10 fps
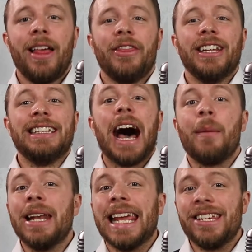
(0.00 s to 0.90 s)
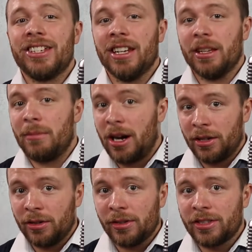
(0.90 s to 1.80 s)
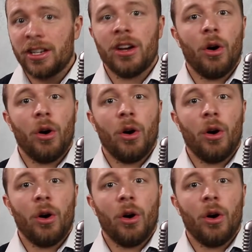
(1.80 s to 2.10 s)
the domination of the Mongols,